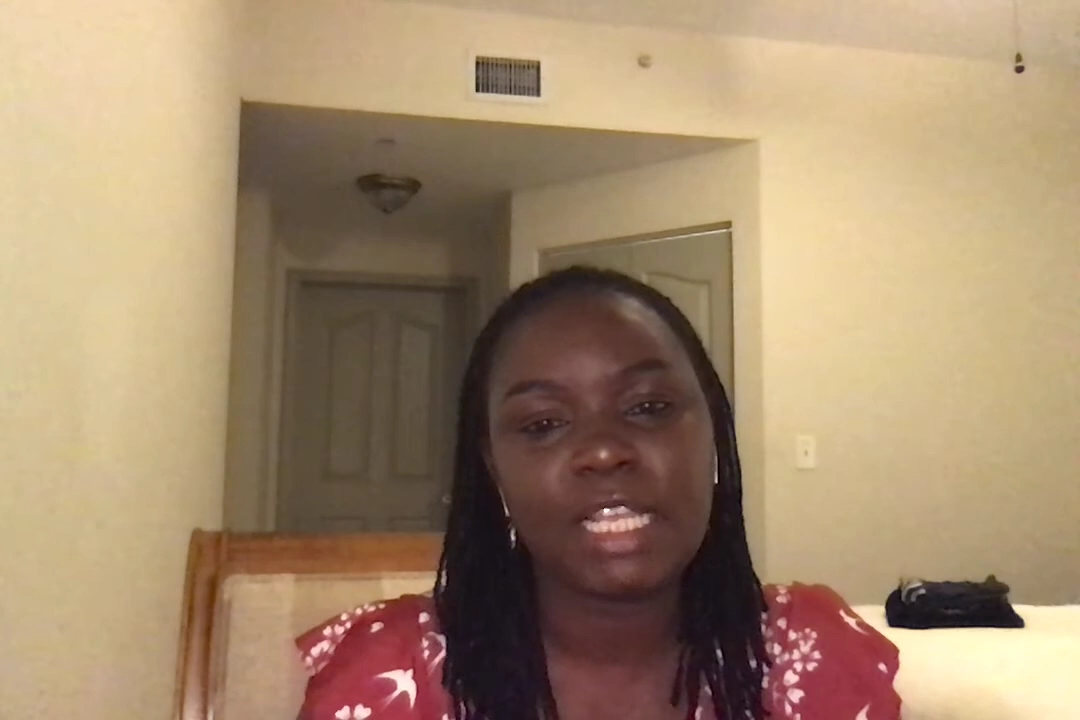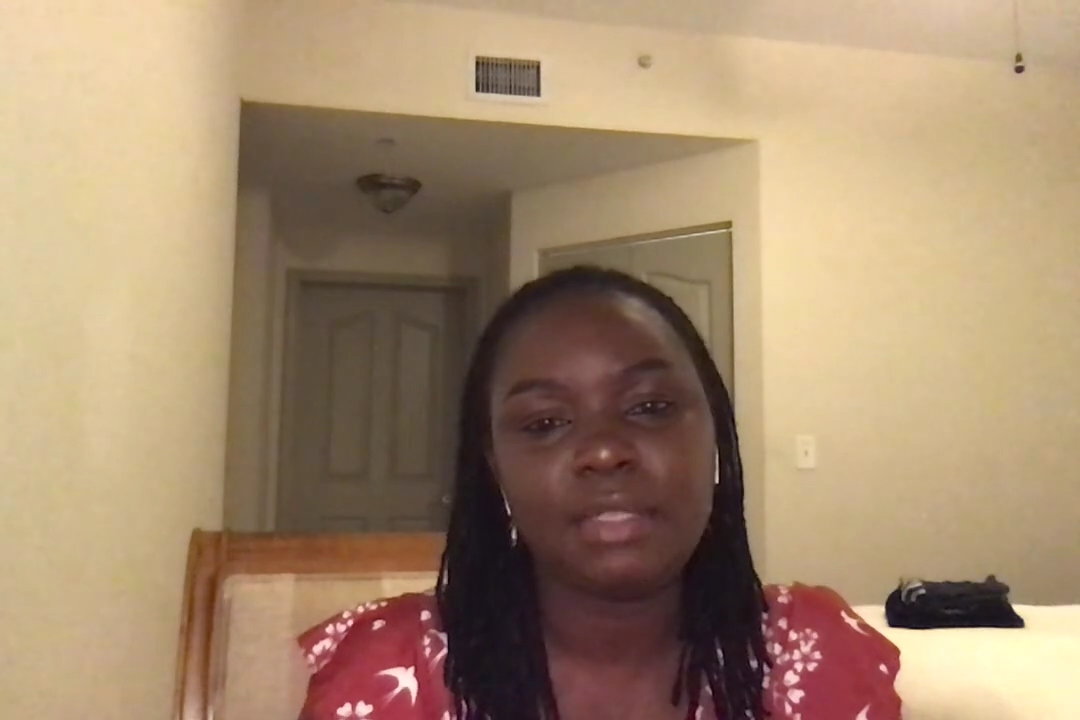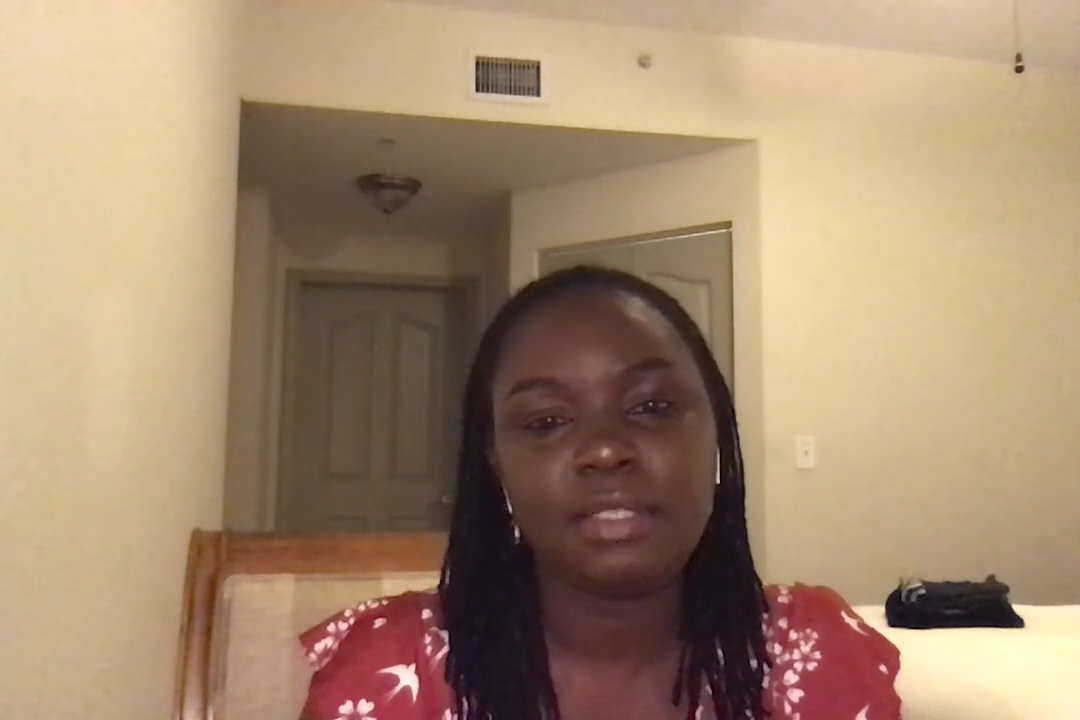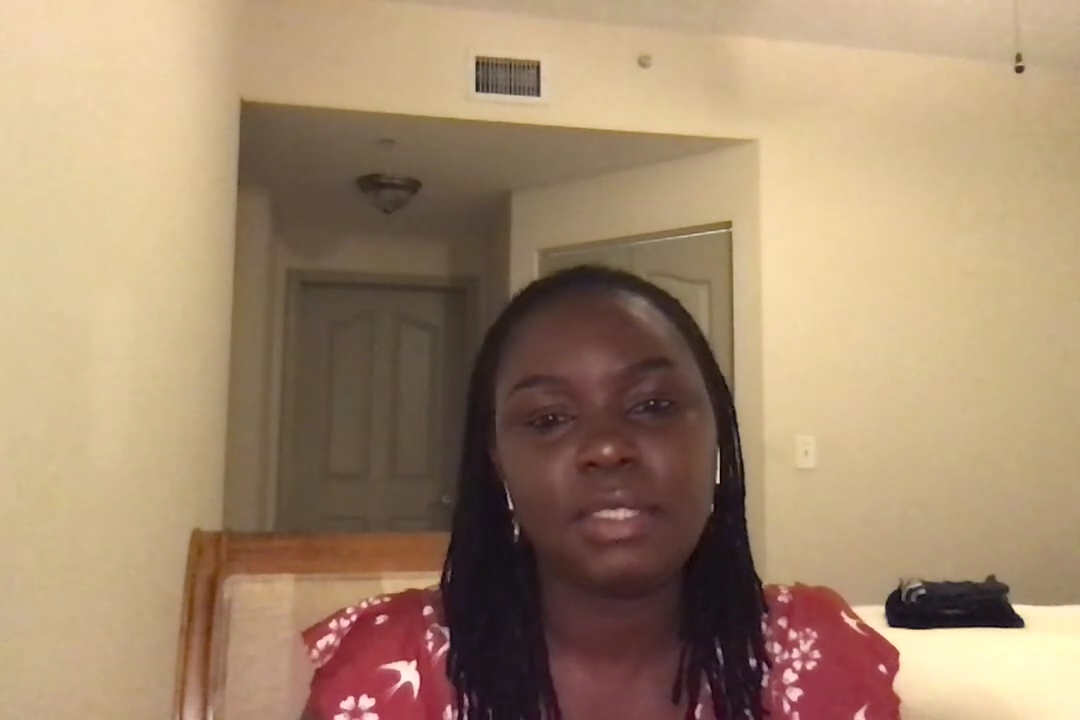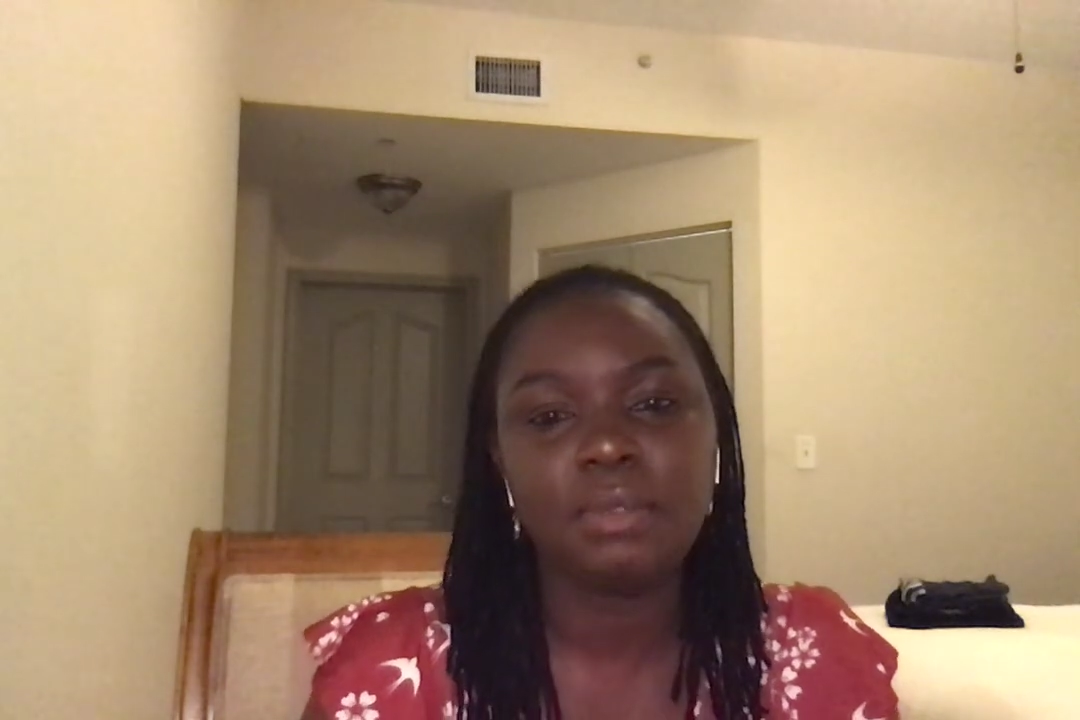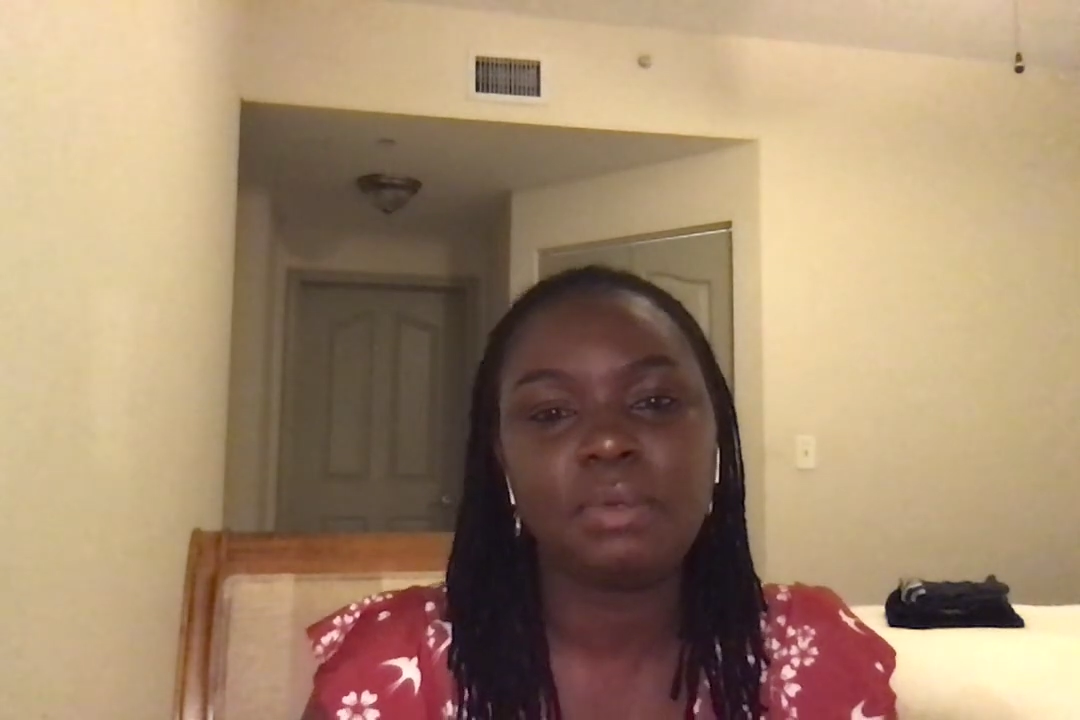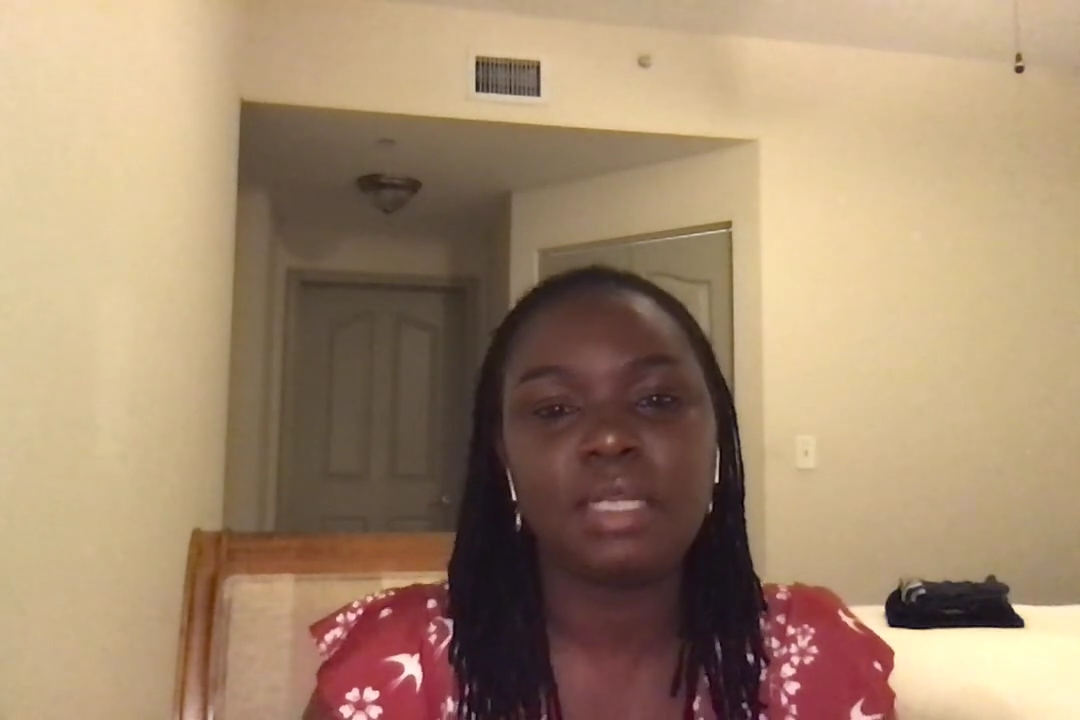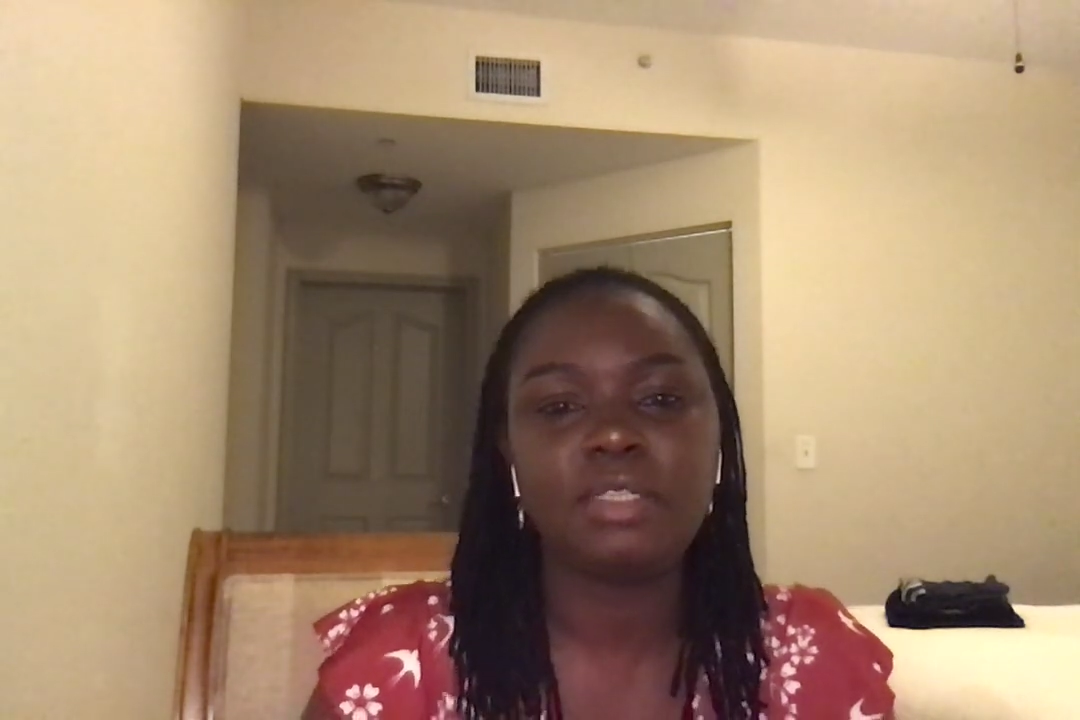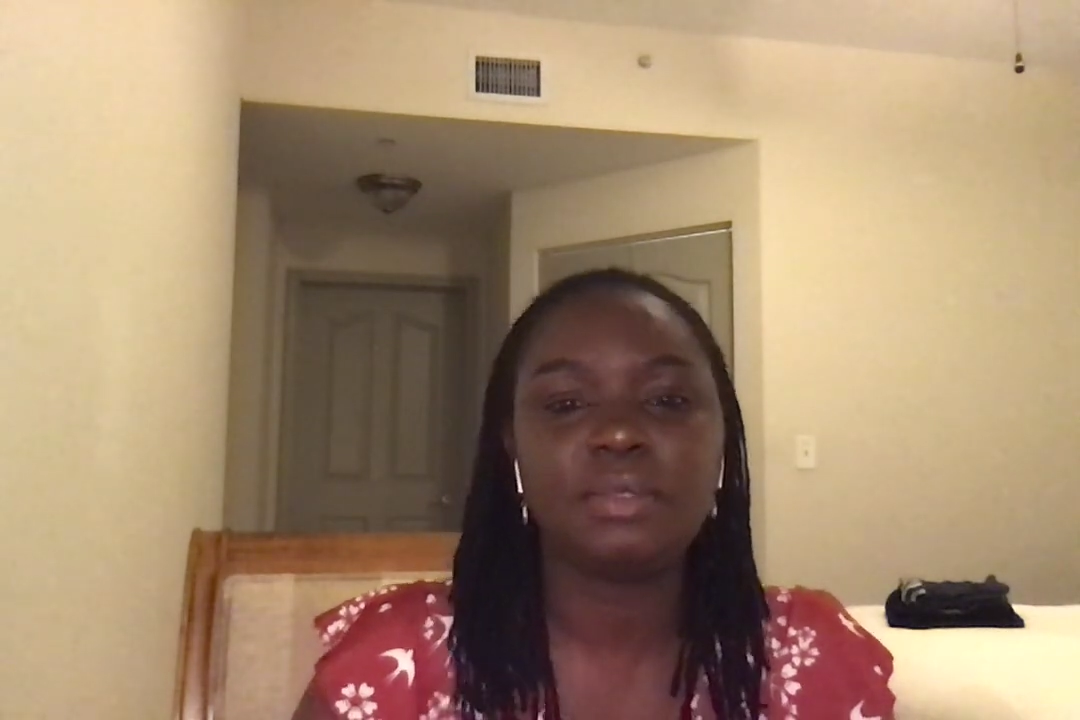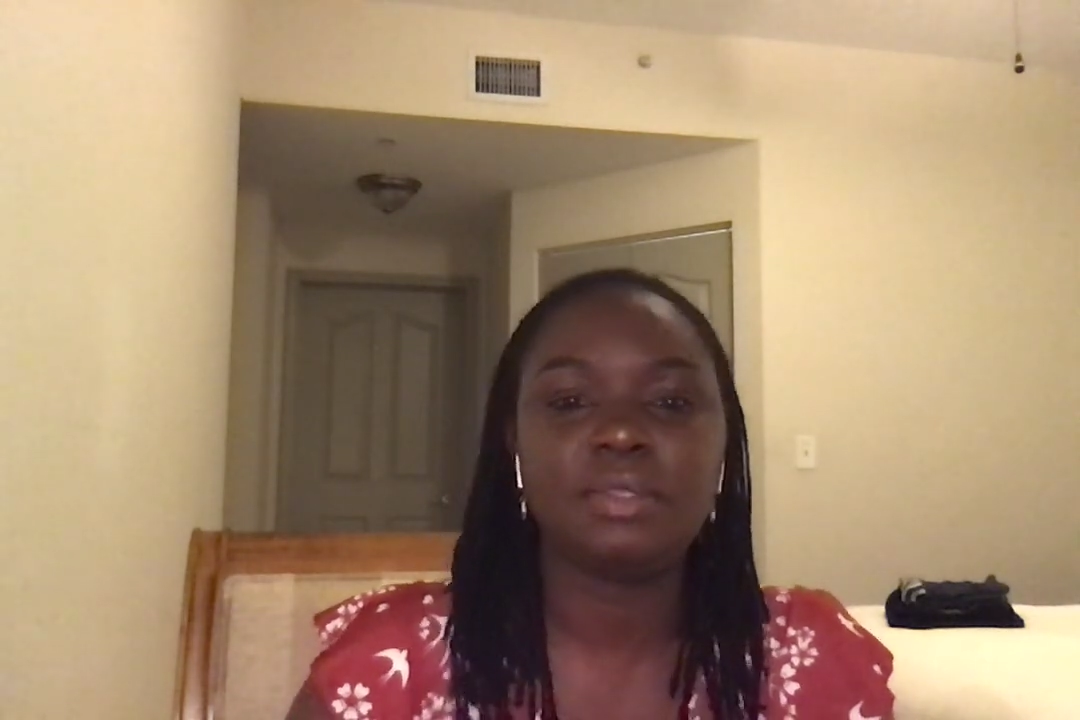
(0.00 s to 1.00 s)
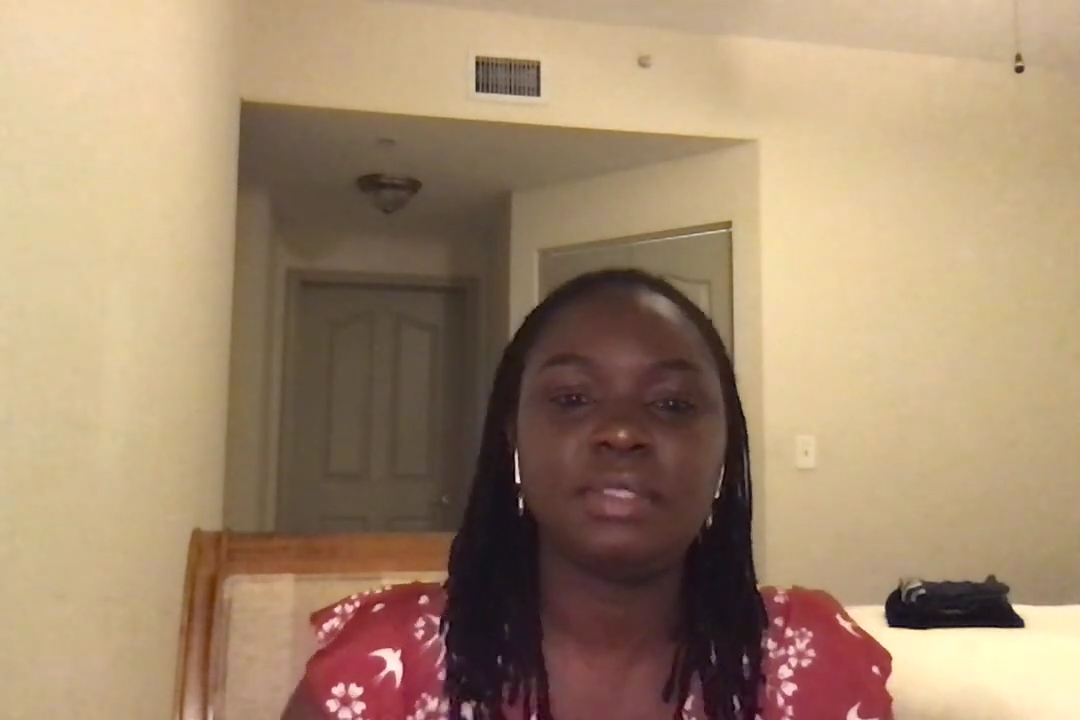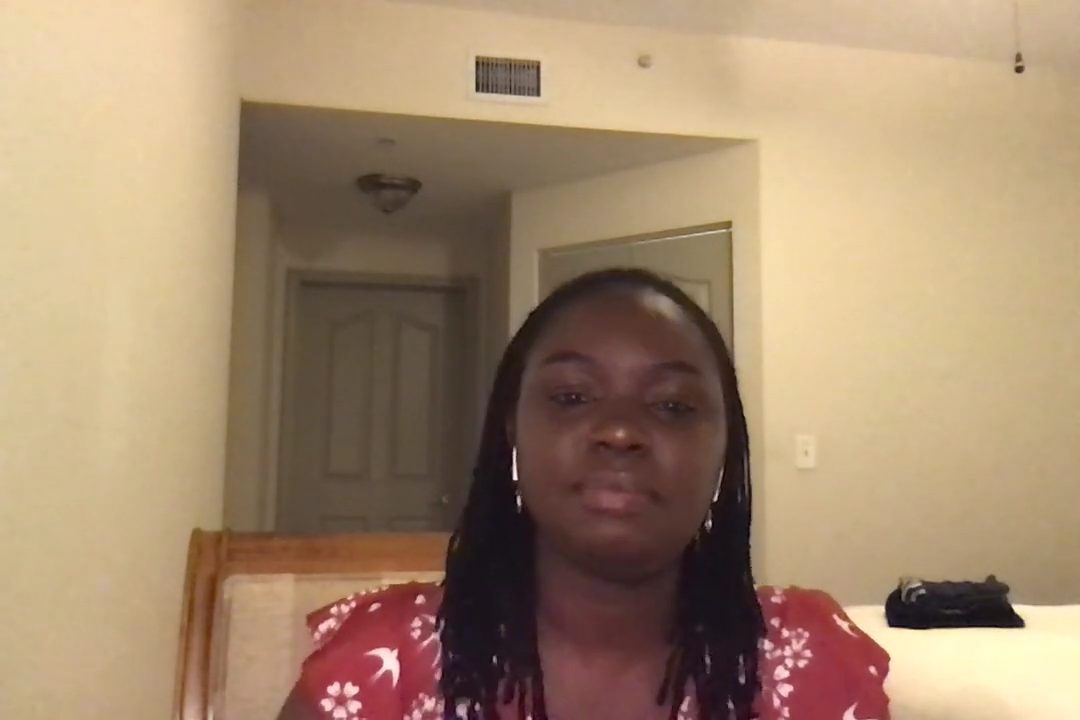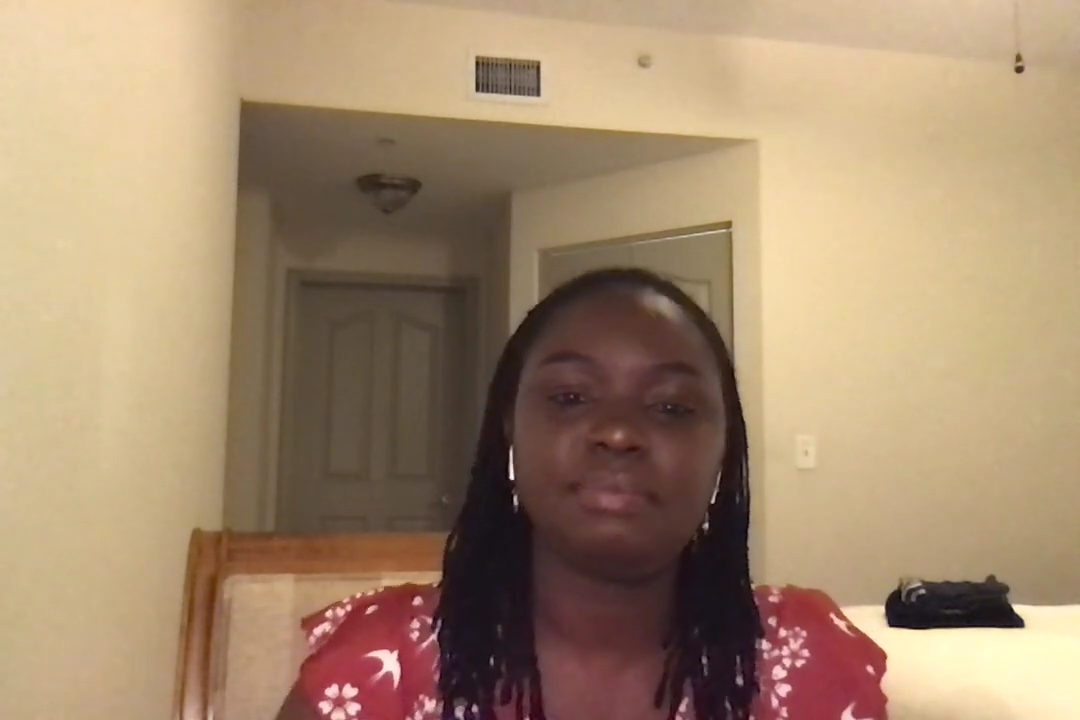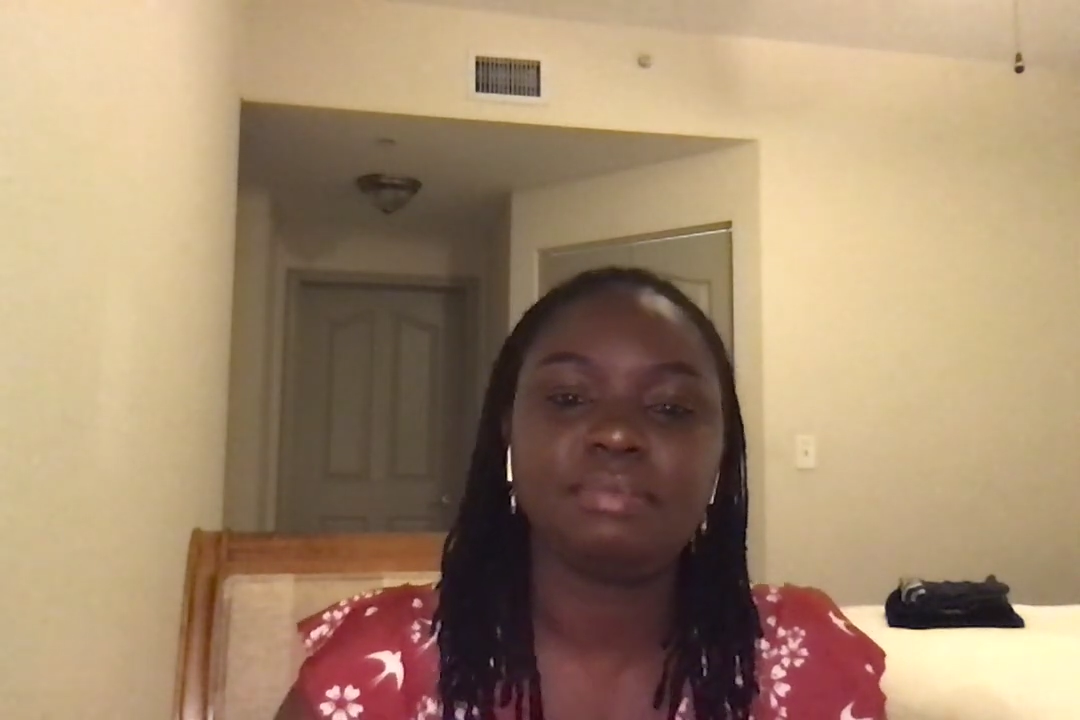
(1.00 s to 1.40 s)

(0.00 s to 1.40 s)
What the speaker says: See you, adios.